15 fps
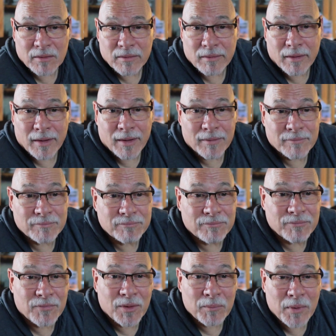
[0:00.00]

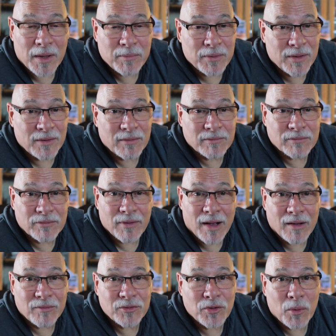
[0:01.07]
There might be
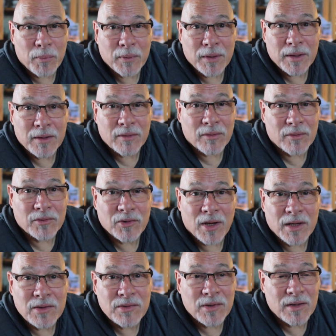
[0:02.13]
valves opening or
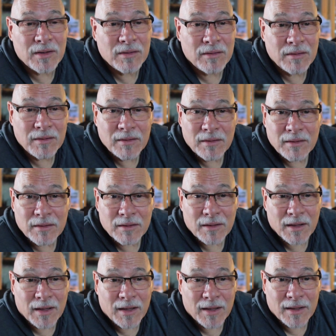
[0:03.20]
changing,
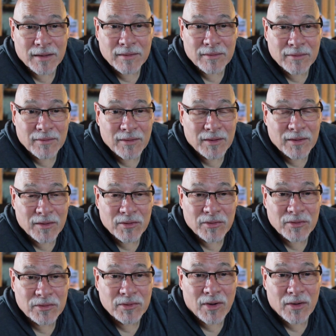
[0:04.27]
and the
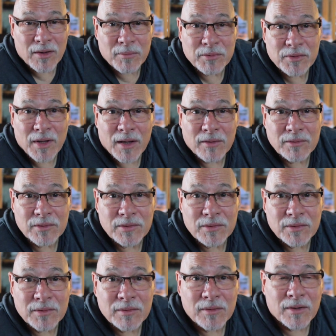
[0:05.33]
initial startup
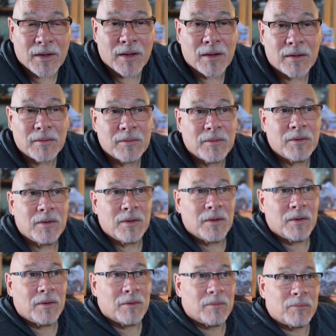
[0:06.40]
sounds
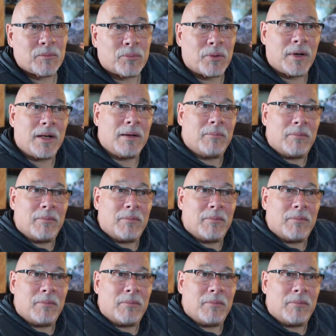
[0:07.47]
pretty